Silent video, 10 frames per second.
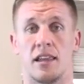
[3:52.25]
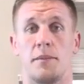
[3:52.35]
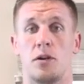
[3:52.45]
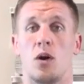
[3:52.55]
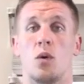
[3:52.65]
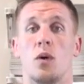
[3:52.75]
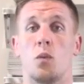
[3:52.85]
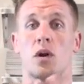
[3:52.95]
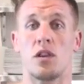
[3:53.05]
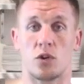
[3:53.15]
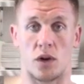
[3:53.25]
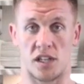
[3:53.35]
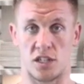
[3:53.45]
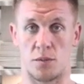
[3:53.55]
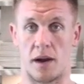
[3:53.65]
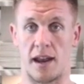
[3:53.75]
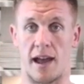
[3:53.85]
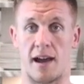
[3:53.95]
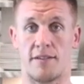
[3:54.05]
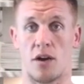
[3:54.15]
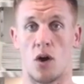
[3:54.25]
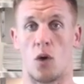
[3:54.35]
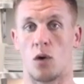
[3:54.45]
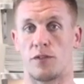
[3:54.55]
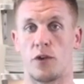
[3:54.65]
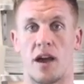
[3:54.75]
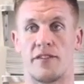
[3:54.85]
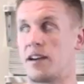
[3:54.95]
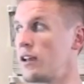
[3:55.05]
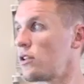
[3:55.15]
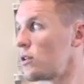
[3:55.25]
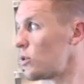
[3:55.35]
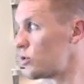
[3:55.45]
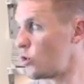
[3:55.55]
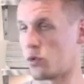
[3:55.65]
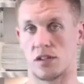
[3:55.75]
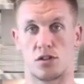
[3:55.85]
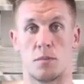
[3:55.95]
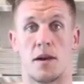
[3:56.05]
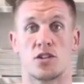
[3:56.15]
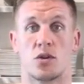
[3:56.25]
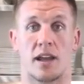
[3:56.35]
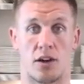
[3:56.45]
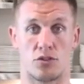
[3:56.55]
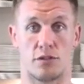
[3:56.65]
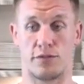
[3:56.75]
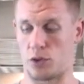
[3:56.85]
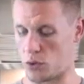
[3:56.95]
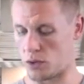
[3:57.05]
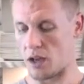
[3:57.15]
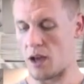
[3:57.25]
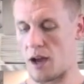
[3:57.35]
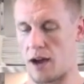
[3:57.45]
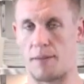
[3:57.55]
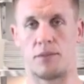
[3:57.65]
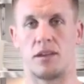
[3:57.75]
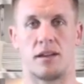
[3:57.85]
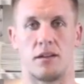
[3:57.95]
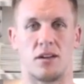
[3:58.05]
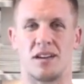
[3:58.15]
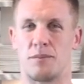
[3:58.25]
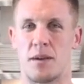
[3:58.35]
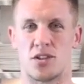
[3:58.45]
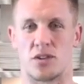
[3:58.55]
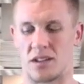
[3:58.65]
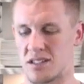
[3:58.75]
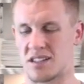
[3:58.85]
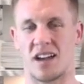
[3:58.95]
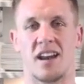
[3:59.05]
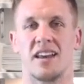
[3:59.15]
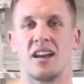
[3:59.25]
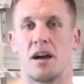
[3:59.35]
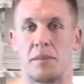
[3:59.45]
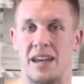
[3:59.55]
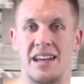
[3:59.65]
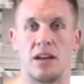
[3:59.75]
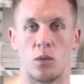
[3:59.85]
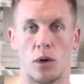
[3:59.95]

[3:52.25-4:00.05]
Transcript: Let me know what other questions you might have, or if you have any other little tools as you're measuring out your food, just cutting it up, eating.